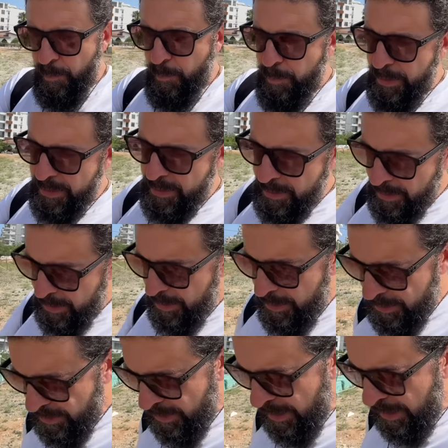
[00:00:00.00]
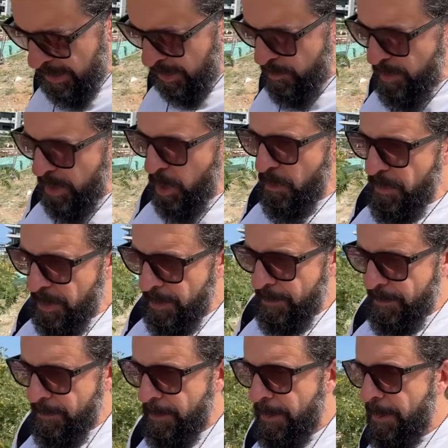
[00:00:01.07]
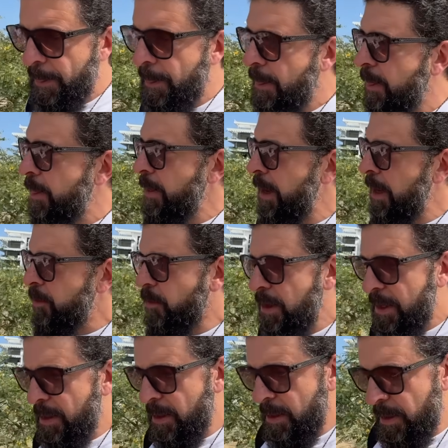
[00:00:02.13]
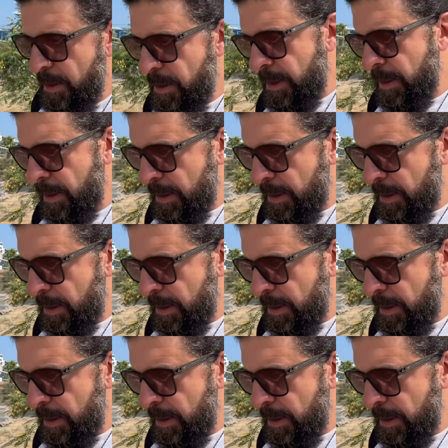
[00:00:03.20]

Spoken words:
But it can be over. And we could